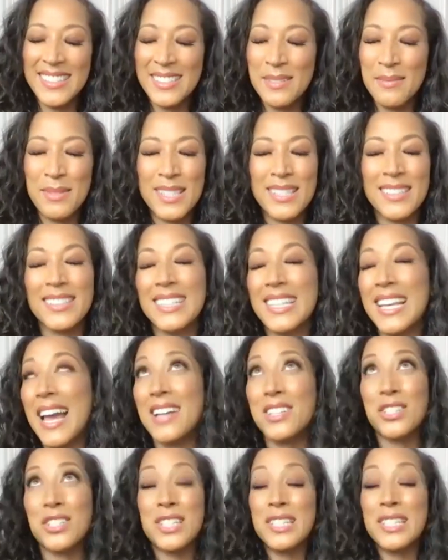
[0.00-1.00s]
Super silly. yeah,
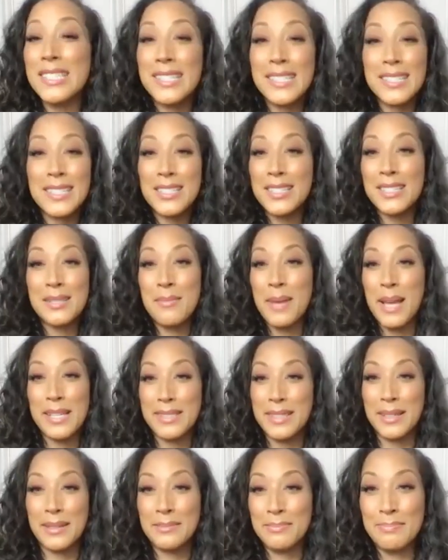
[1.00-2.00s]
she's, she's
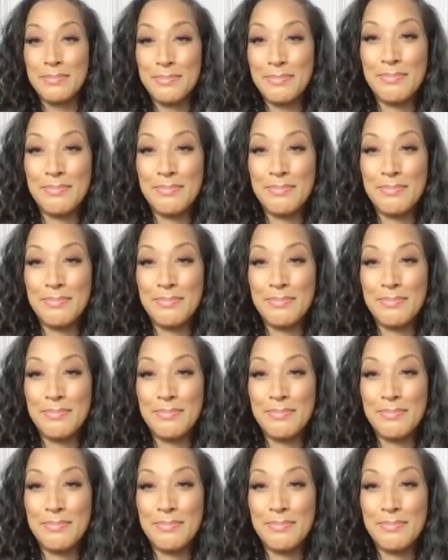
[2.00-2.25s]
amazing.